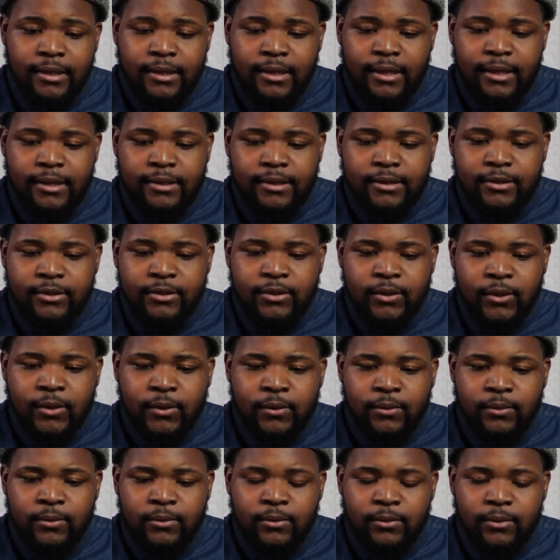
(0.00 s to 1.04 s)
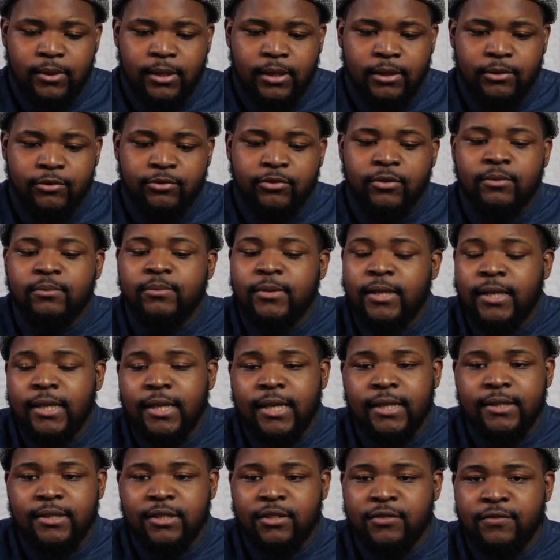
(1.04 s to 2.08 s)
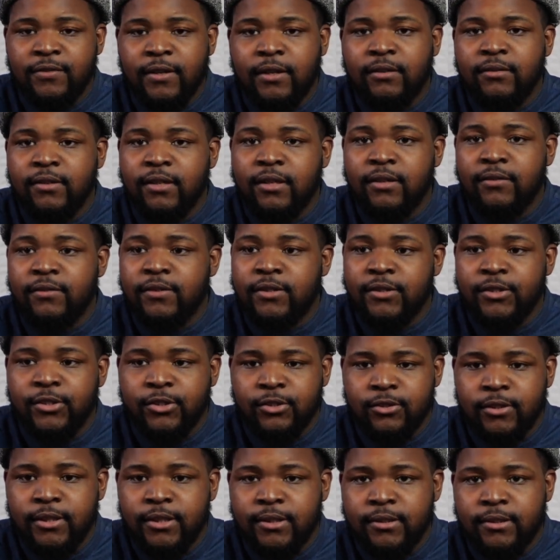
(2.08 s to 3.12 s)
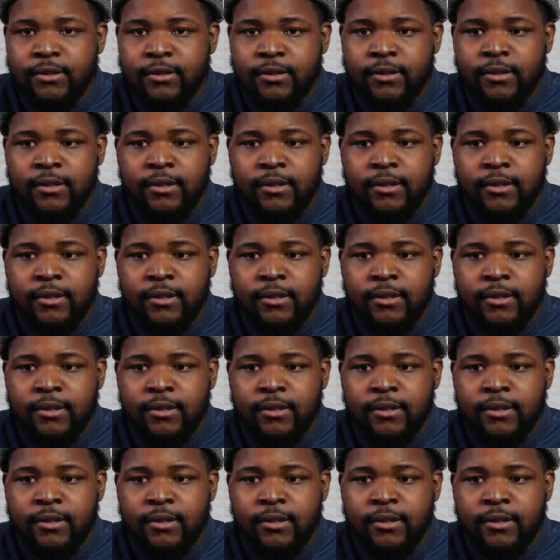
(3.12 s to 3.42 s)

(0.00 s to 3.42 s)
And then so from there, I just found love in the streets.